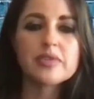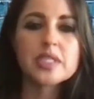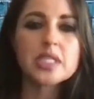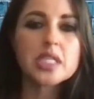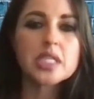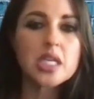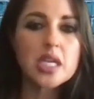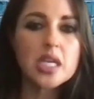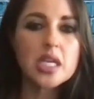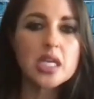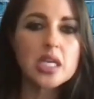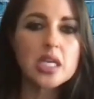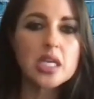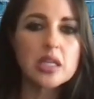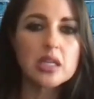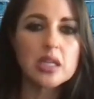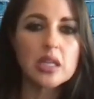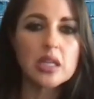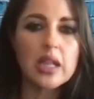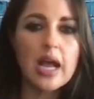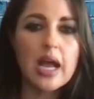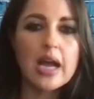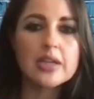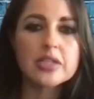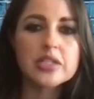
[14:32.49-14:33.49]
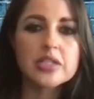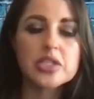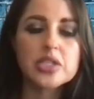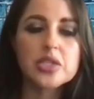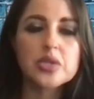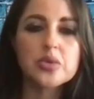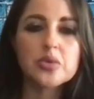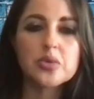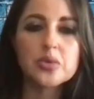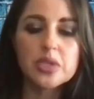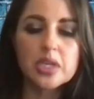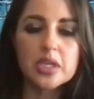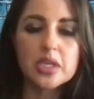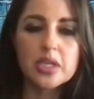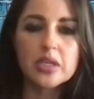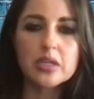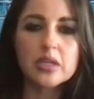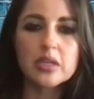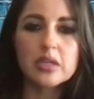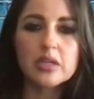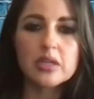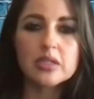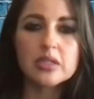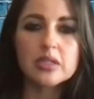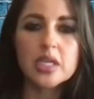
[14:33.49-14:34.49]
seen in the last two
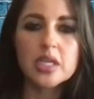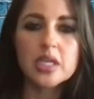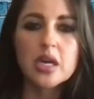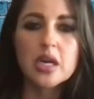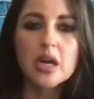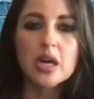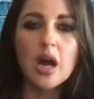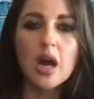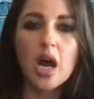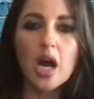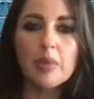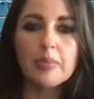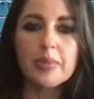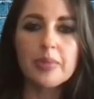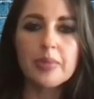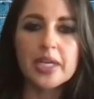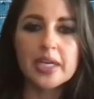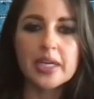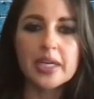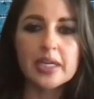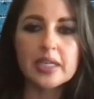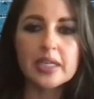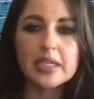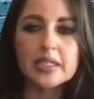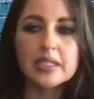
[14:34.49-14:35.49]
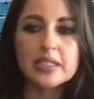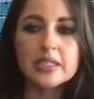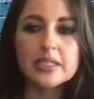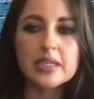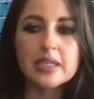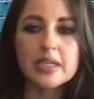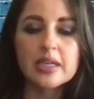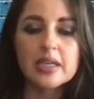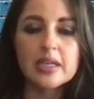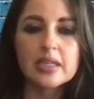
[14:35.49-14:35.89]
years are because